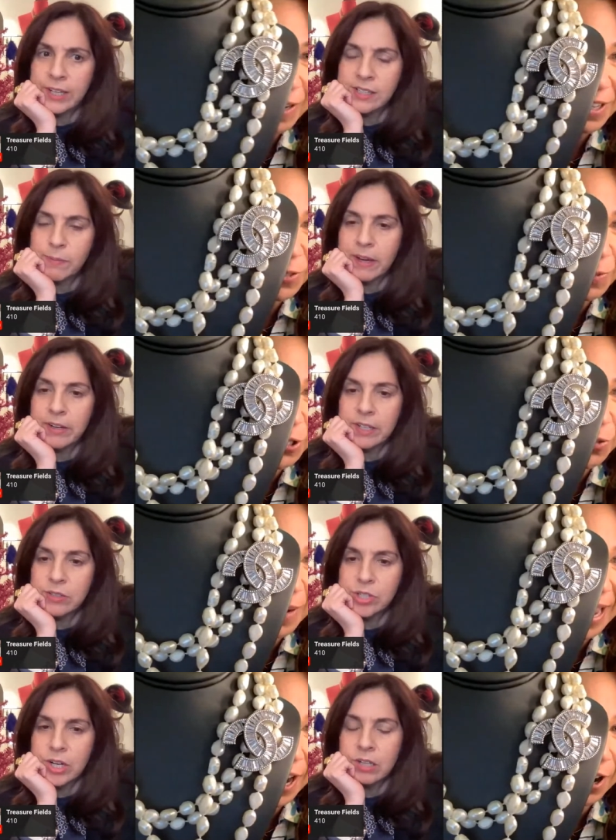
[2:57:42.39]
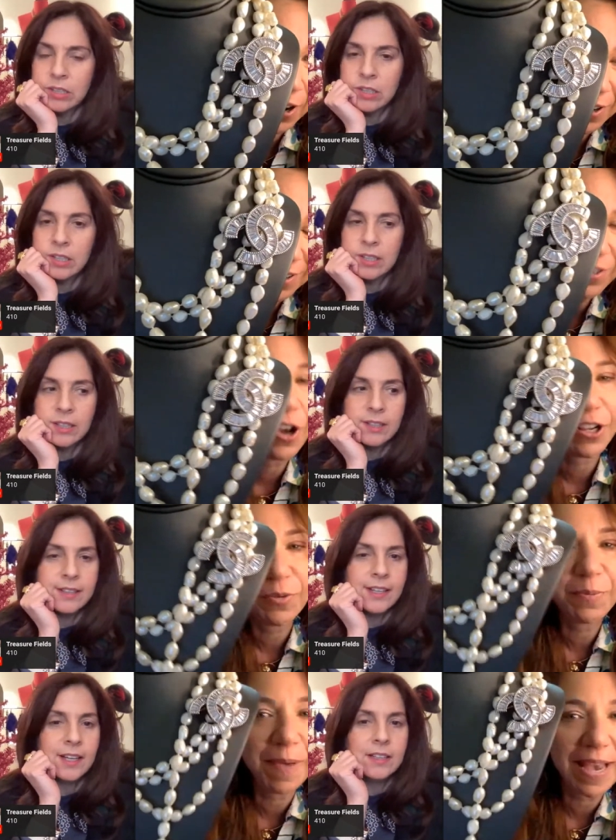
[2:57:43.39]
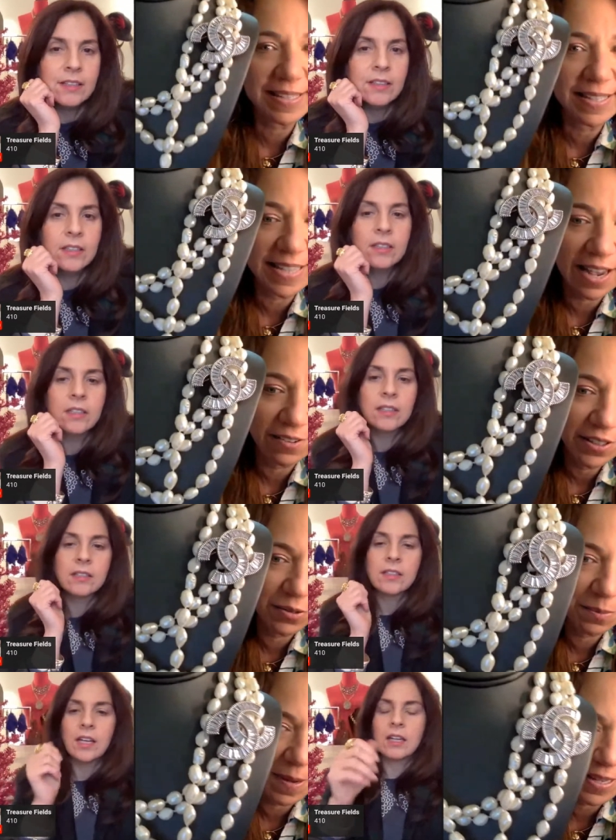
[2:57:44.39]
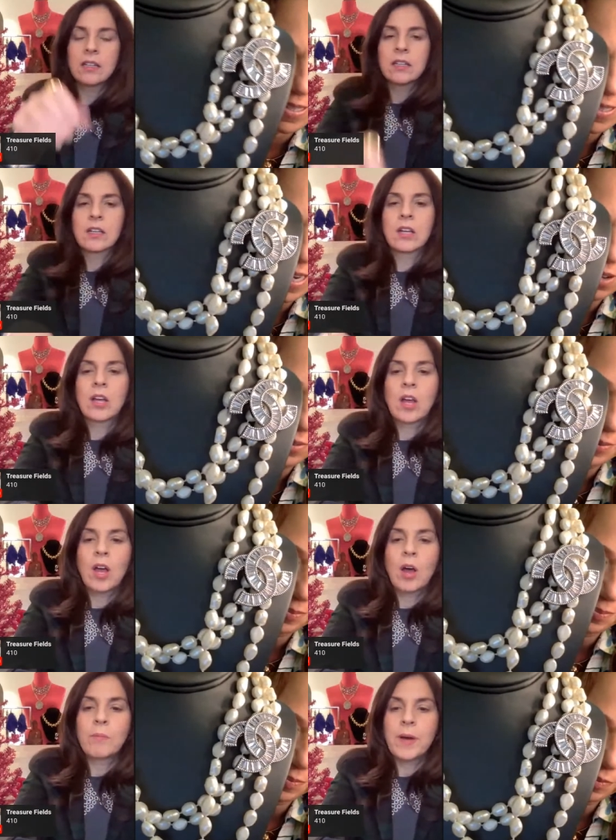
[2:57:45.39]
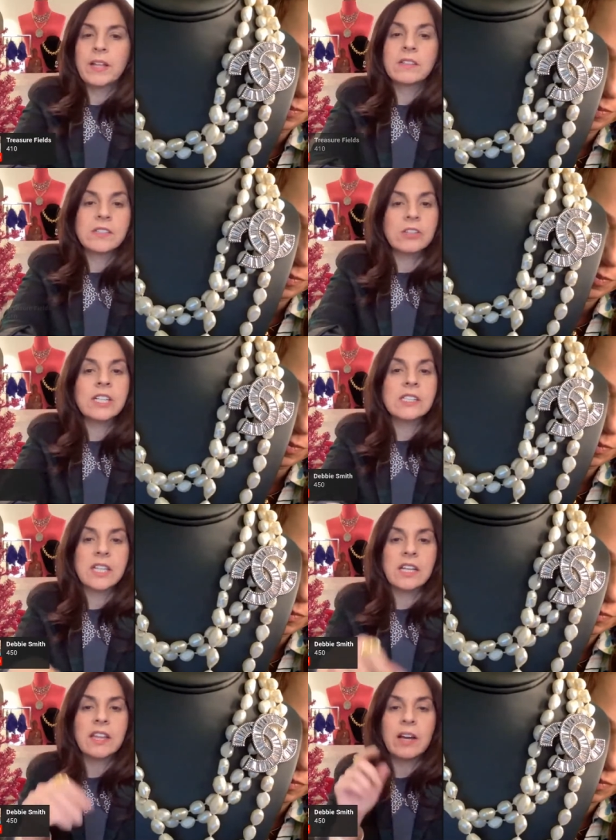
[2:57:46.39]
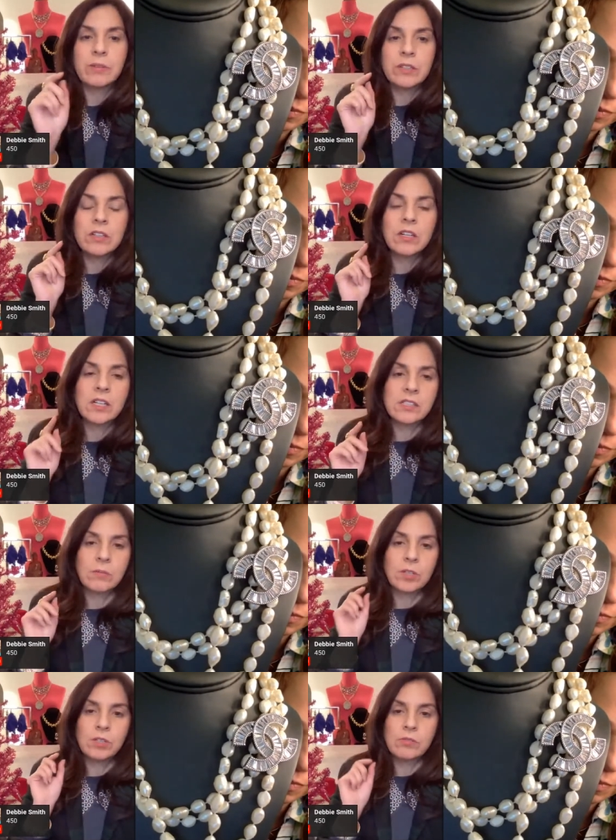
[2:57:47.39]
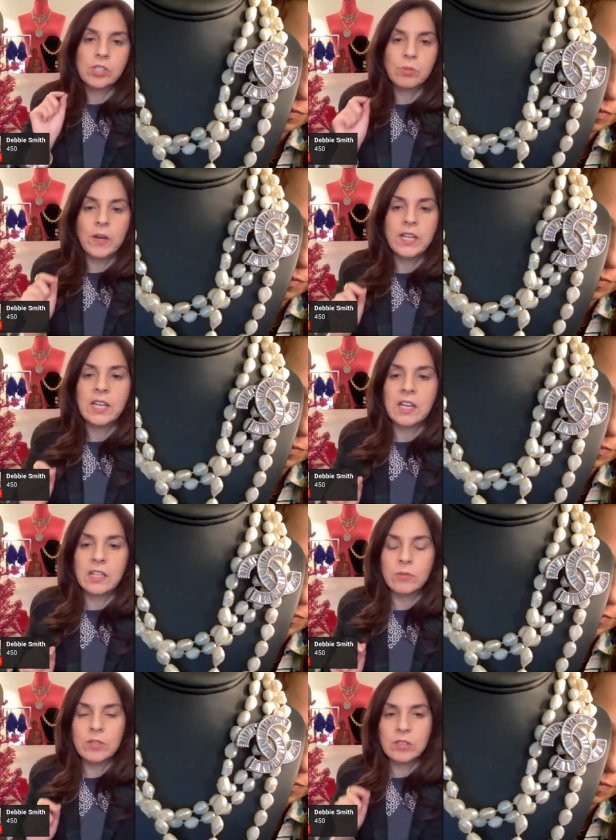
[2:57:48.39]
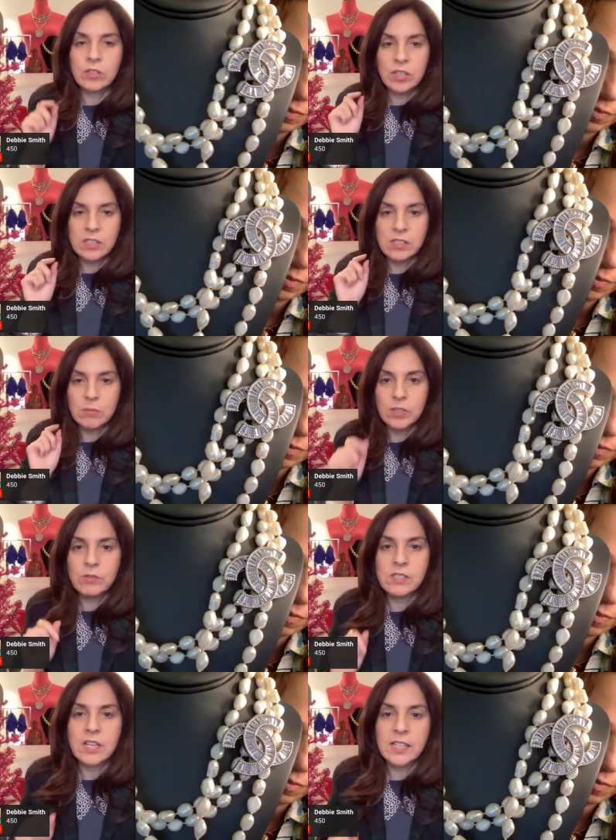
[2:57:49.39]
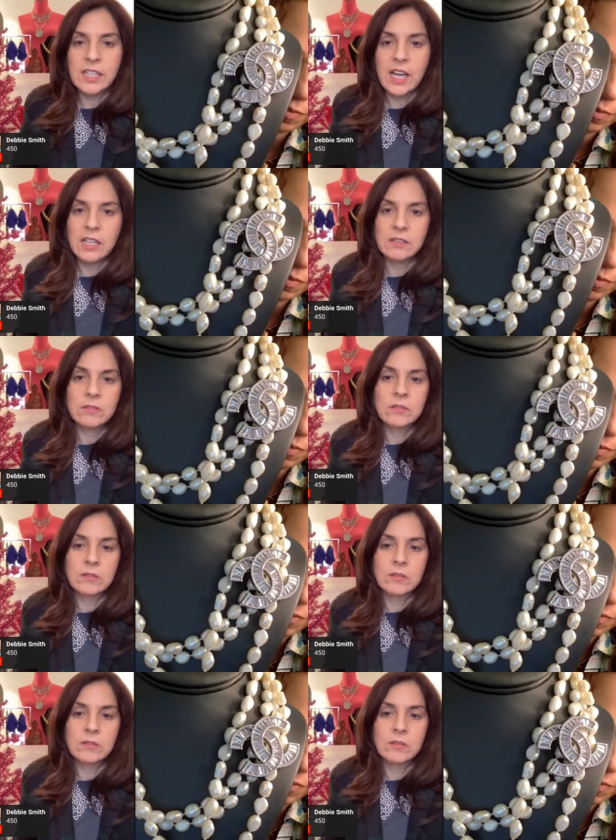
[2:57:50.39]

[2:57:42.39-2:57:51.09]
what else would you wear? No, you would yeah. pass it down. You would pass yeah. it down. But seriously, that would look good on someone who is 20, and it would look good on someone who is 98.